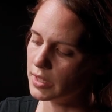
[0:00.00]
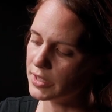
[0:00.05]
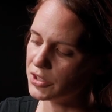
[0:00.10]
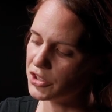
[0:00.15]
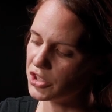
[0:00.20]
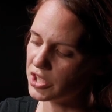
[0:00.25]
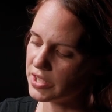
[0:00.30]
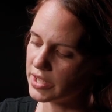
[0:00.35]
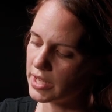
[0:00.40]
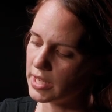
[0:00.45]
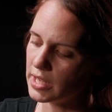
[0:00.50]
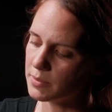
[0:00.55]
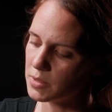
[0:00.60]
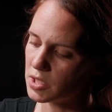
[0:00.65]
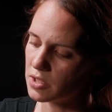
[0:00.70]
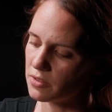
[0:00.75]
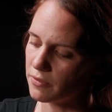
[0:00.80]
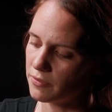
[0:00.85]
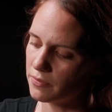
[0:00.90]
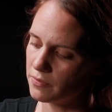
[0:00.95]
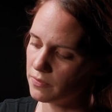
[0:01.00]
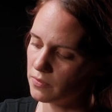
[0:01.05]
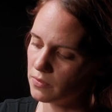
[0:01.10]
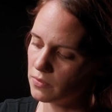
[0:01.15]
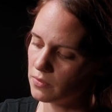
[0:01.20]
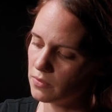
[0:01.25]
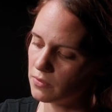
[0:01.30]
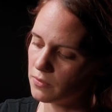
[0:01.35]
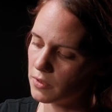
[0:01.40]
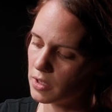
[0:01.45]
This just
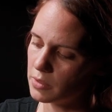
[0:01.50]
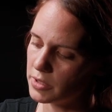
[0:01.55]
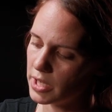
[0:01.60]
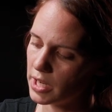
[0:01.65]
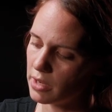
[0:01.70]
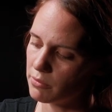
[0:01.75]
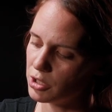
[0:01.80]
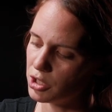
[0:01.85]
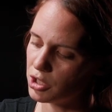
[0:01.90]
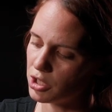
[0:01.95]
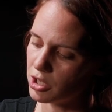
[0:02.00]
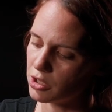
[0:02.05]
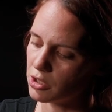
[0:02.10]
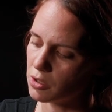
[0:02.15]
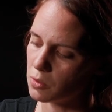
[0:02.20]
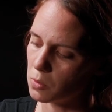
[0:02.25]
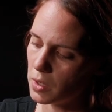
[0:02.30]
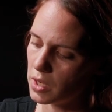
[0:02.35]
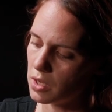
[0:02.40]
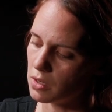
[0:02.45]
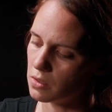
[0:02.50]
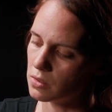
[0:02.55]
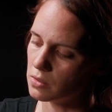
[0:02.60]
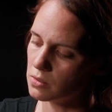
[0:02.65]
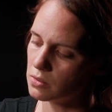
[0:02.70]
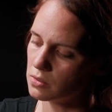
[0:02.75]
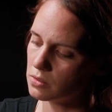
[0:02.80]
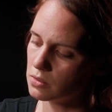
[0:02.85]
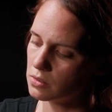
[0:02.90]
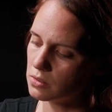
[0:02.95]
keeps from damaging your wheel,
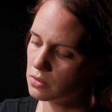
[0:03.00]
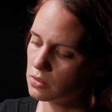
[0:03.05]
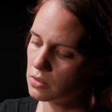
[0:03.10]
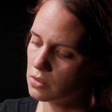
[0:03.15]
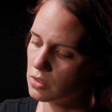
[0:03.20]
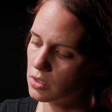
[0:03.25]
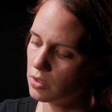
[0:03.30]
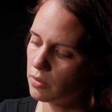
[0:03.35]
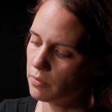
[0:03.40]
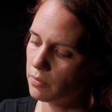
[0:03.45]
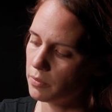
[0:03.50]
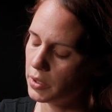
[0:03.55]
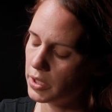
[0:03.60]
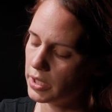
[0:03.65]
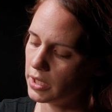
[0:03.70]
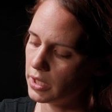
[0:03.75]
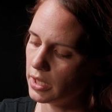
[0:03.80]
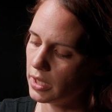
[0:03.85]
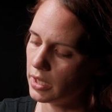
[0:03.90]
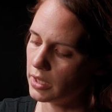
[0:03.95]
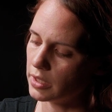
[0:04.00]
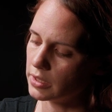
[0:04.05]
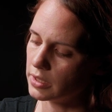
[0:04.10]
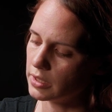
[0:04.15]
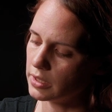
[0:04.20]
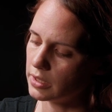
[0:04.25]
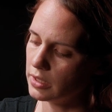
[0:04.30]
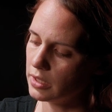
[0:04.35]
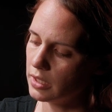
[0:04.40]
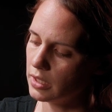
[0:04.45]
putting
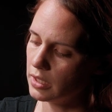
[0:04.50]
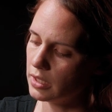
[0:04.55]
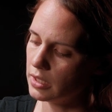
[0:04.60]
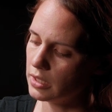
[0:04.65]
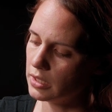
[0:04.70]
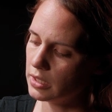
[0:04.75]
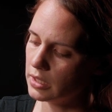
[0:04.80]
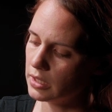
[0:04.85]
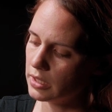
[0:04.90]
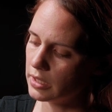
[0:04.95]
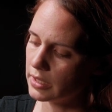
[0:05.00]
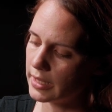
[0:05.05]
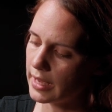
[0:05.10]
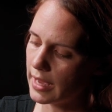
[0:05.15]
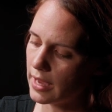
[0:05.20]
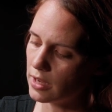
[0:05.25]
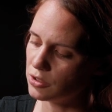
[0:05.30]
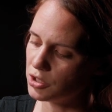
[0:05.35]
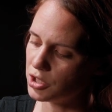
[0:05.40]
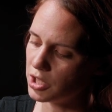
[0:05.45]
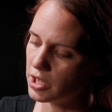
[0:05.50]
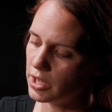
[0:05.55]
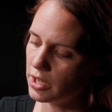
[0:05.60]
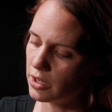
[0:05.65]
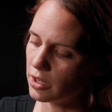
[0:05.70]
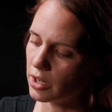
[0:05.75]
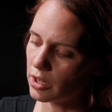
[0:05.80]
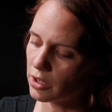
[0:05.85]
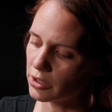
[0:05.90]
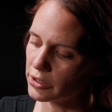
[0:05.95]
a gouging
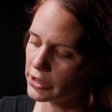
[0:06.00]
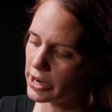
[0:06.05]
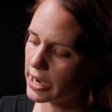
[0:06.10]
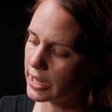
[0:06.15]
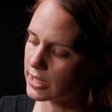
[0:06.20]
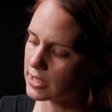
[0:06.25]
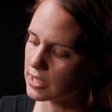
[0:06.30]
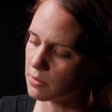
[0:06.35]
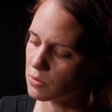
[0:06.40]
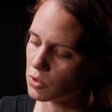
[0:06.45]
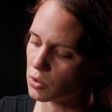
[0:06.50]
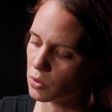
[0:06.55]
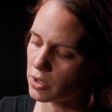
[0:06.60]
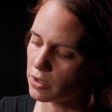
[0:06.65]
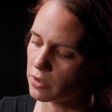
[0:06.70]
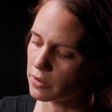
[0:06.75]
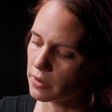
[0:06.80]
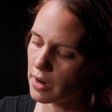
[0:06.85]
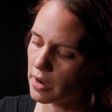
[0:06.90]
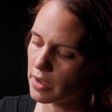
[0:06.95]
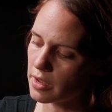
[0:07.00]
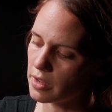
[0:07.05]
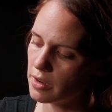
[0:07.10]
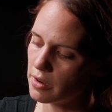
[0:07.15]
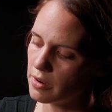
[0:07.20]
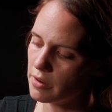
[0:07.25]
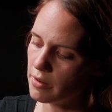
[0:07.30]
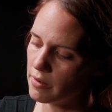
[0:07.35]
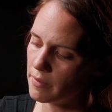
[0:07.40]
it or creating some sort of rut.